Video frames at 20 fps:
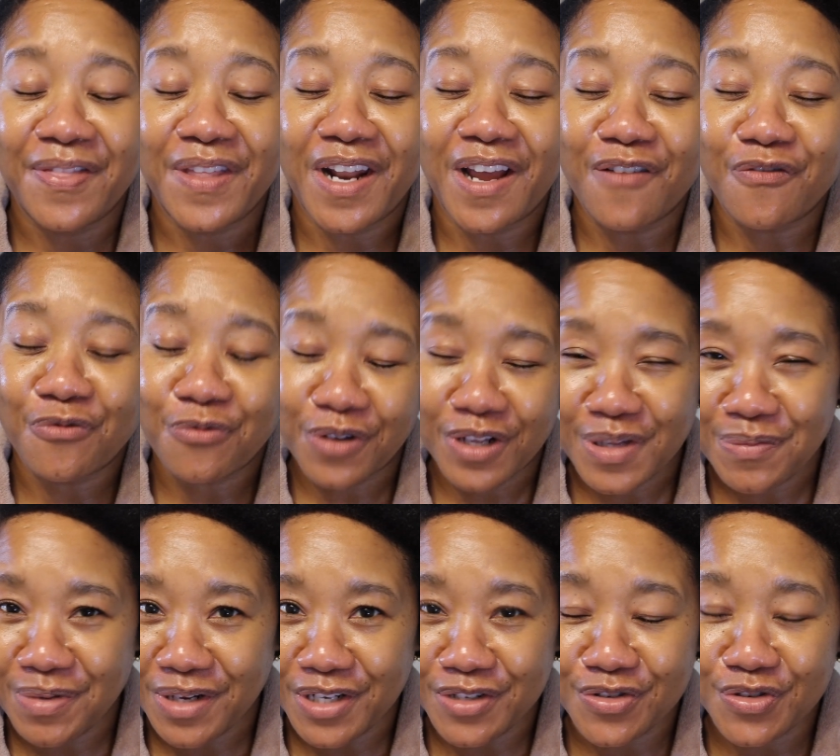that I've really
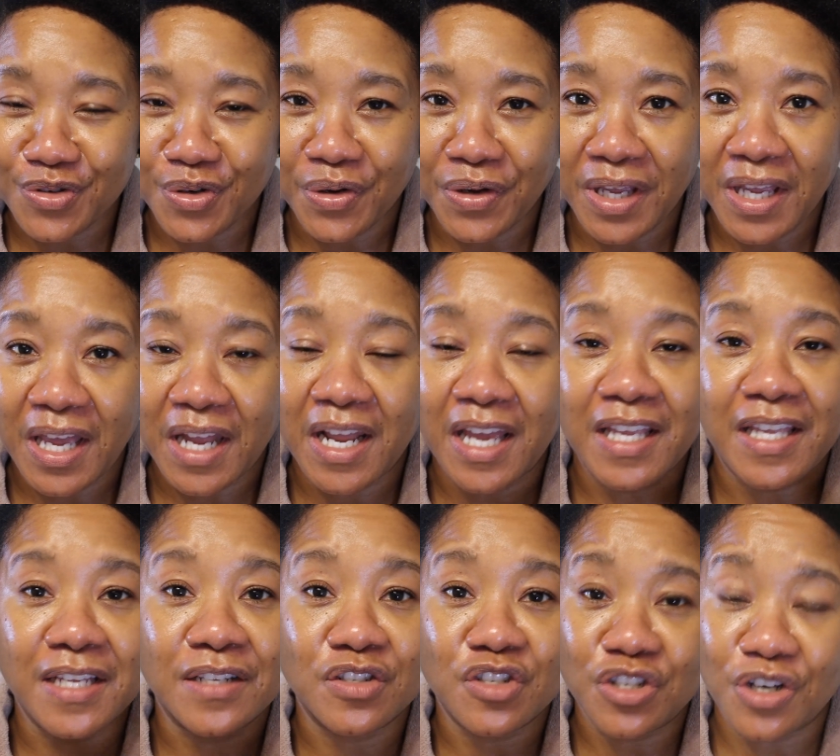been enjoying, and I
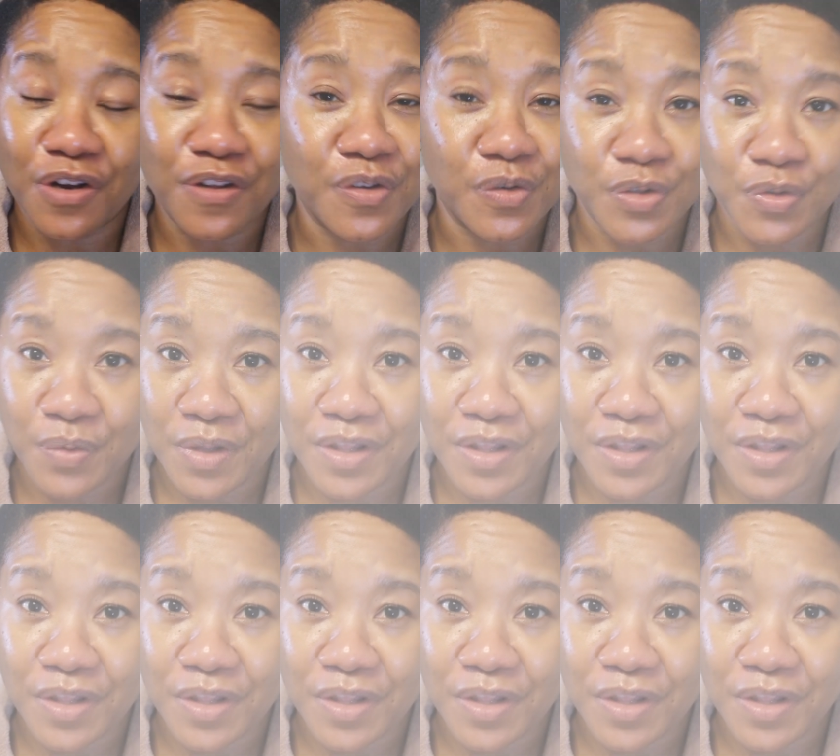can share those